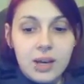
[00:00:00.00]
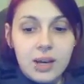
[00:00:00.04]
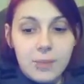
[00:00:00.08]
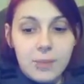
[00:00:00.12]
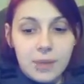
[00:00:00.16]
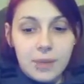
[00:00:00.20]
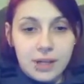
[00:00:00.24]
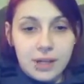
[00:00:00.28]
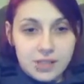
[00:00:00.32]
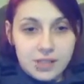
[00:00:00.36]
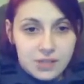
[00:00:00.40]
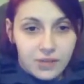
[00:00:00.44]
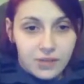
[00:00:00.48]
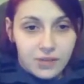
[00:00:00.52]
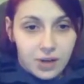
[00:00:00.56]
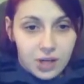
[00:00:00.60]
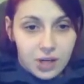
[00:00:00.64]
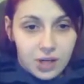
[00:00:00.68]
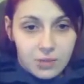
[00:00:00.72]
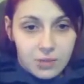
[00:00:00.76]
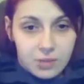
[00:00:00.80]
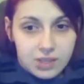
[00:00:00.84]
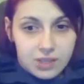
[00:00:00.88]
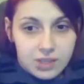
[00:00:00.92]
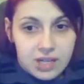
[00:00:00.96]
because the
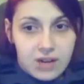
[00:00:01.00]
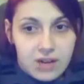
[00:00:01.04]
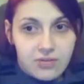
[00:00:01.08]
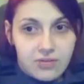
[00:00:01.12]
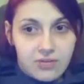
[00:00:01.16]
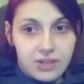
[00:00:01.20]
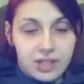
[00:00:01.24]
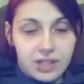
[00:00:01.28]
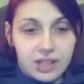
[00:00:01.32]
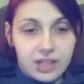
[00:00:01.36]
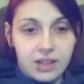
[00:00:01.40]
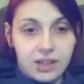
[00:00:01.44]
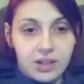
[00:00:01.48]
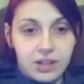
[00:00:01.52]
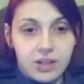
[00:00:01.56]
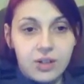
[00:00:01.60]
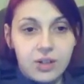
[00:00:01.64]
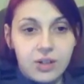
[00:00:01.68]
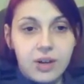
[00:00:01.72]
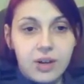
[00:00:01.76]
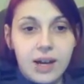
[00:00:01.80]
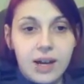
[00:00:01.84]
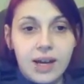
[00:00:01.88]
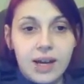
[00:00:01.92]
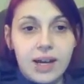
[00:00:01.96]
volume was down really
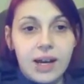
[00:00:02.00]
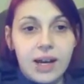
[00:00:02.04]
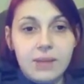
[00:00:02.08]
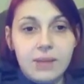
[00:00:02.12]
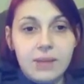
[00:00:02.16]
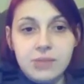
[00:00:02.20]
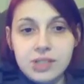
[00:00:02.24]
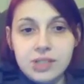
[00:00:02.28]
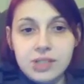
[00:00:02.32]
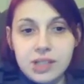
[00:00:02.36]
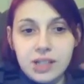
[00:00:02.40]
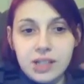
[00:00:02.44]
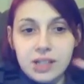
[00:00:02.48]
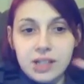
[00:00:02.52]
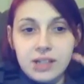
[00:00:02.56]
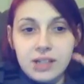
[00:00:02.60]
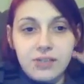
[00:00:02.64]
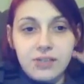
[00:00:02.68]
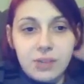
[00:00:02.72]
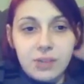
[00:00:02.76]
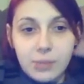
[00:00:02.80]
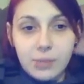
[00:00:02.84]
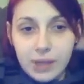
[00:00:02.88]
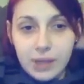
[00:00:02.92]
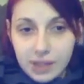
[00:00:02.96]
low, and I'm just going to leave
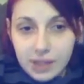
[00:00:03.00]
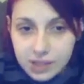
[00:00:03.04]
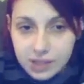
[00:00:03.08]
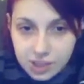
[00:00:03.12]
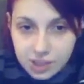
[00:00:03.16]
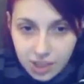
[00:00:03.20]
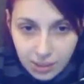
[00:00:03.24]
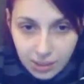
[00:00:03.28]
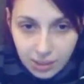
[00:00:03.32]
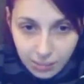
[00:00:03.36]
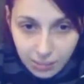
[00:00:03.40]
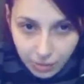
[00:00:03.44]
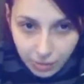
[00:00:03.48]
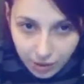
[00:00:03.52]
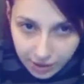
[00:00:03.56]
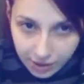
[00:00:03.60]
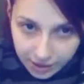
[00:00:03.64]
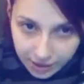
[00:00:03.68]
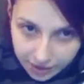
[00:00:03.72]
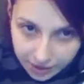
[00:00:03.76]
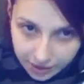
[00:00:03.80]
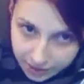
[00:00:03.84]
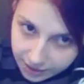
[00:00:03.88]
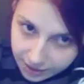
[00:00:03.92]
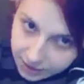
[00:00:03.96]
the belly shot part
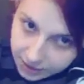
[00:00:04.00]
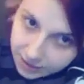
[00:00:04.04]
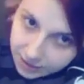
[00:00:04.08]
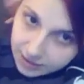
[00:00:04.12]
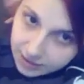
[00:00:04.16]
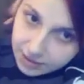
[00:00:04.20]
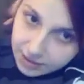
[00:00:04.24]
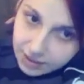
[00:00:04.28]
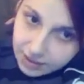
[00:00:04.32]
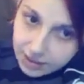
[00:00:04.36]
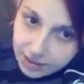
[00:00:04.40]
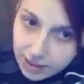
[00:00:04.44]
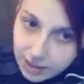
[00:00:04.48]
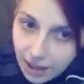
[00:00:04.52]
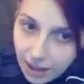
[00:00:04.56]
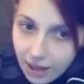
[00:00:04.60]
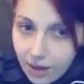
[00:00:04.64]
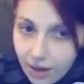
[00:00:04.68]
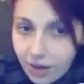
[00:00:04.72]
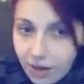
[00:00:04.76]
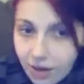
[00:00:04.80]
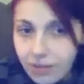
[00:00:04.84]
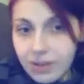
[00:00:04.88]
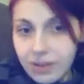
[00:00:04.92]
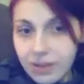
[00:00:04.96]
in that I
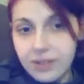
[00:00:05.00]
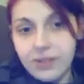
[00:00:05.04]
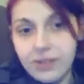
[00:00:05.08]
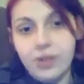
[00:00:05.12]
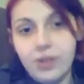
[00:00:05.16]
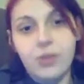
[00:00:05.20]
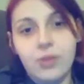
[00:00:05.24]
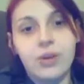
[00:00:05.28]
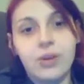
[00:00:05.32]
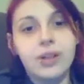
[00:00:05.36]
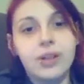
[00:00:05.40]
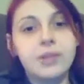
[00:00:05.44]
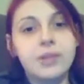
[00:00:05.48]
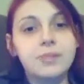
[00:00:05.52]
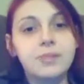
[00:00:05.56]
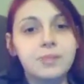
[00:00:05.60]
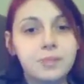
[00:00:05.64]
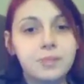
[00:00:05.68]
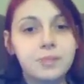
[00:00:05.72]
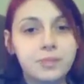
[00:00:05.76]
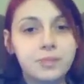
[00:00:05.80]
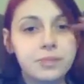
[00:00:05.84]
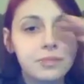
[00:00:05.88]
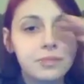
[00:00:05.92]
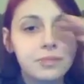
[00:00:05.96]
already recorded.
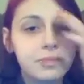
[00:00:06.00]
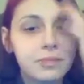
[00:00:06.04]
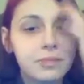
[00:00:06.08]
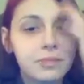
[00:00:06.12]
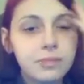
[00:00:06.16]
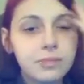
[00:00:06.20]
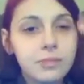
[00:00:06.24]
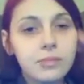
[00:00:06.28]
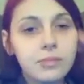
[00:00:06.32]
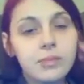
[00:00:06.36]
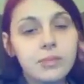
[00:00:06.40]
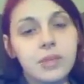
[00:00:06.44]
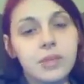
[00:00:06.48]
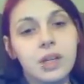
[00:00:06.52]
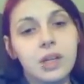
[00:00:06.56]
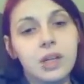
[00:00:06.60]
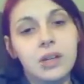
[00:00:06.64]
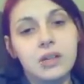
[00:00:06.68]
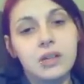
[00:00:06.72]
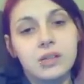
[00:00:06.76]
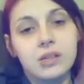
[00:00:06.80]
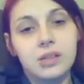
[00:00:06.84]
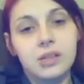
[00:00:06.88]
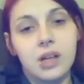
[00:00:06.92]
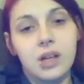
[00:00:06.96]

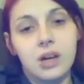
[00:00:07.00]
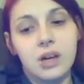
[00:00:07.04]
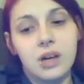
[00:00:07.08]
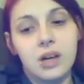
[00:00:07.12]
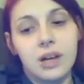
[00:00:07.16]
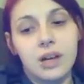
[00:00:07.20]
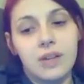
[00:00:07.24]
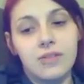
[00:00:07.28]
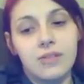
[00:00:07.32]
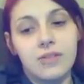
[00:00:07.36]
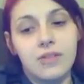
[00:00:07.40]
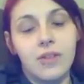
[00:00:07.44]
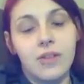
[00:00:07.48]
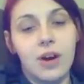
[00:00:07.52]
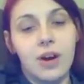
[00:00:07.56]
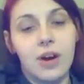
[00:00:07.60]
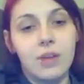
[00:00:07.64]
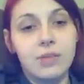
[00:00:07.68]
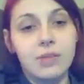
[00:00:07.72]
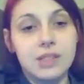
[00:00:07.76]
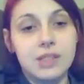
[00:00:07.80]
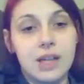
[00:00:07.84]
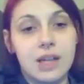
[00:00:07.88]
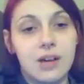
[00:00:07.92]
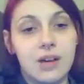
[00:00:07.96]
So if the
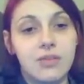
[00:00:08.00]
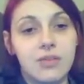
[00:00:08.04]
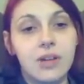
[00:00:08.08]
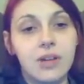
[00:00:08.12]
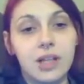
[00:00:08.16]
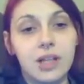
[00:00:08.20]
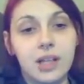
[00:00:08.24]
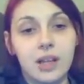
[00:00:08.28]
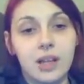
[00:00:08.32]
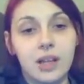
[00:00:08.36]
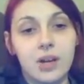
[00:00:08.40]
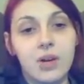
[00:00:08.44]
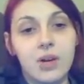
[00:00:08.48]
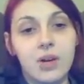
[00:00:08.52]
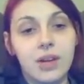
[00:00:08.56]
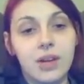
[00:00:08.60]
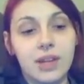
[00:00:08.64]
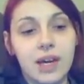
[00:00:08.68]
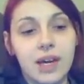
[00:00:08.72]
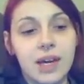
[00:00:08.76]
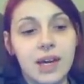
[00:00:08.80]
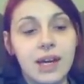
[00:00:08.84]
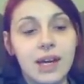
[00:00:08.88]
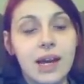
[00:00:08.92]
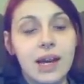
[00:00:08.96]
volume is down really low on
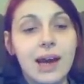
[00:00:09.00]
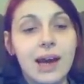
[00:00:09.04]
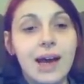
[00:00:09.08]
that,